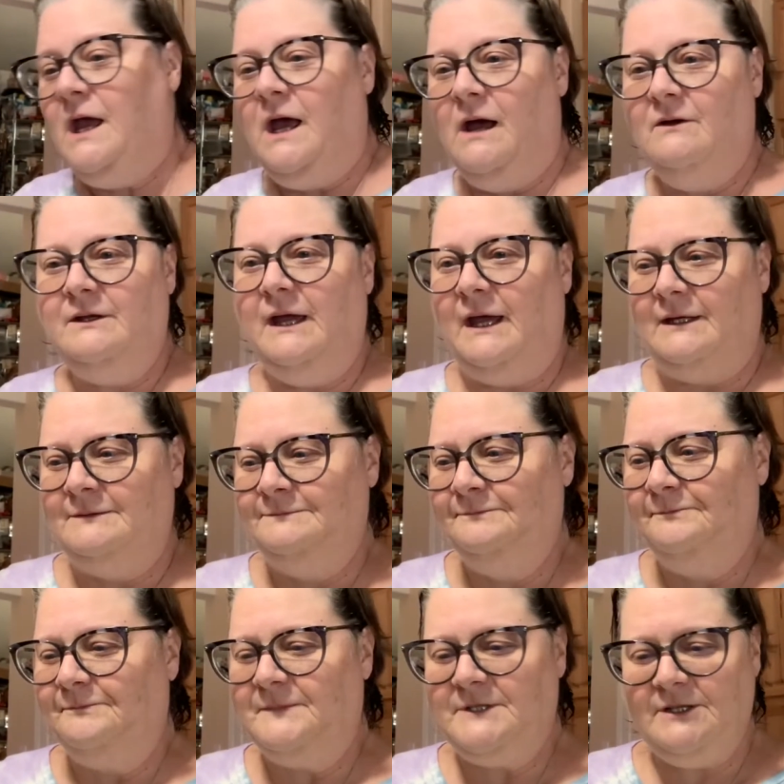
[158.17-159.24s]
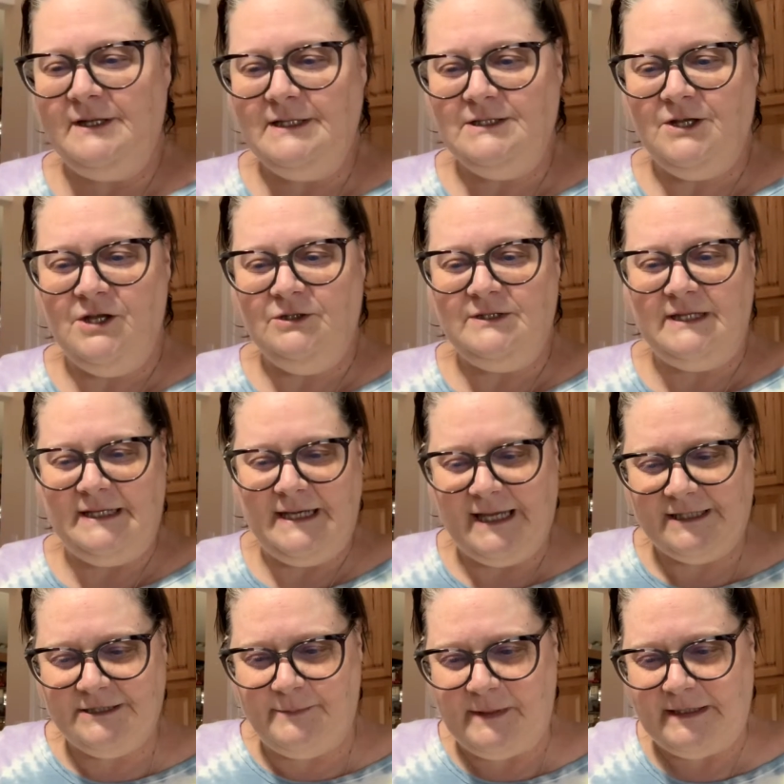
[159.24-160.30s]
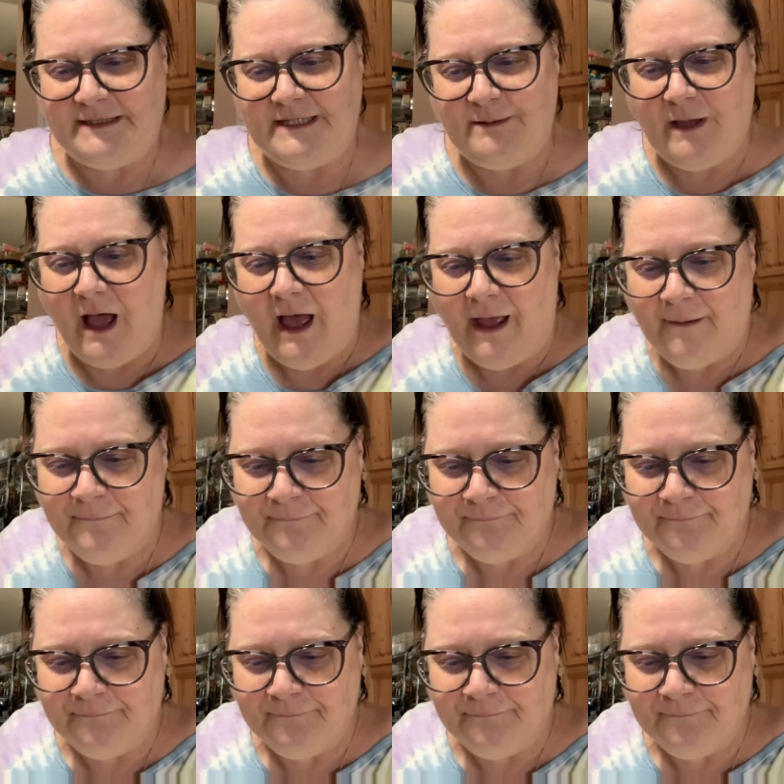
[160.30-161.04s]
Okay, so let's go to the next piece he got.